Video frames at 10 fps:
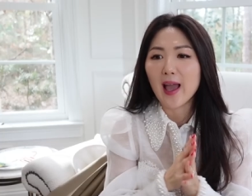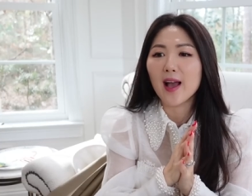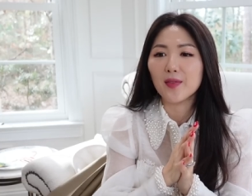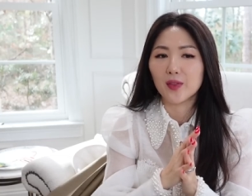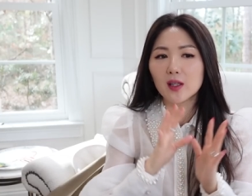
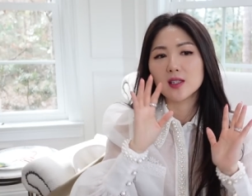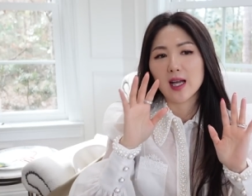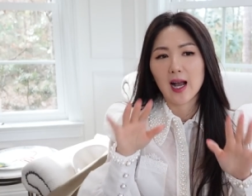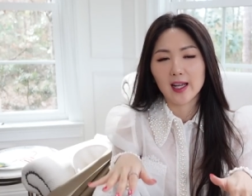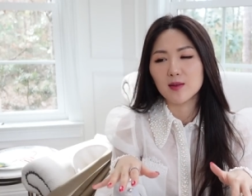And the
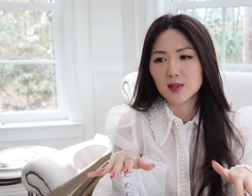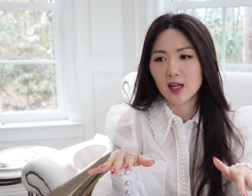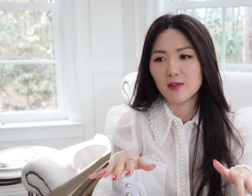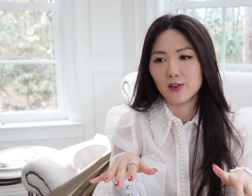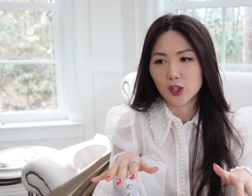items
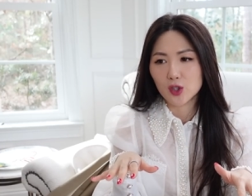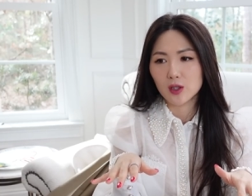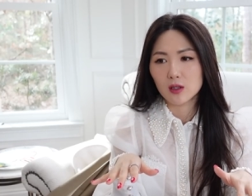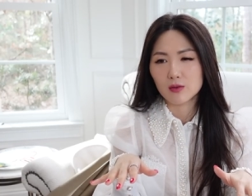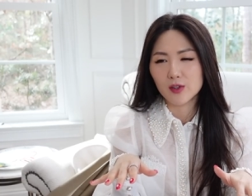I feature in
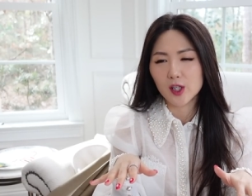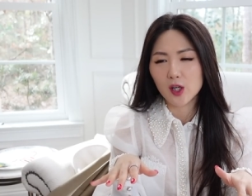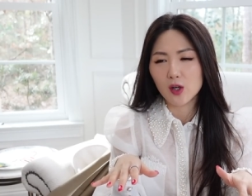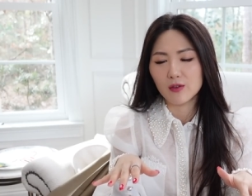this video,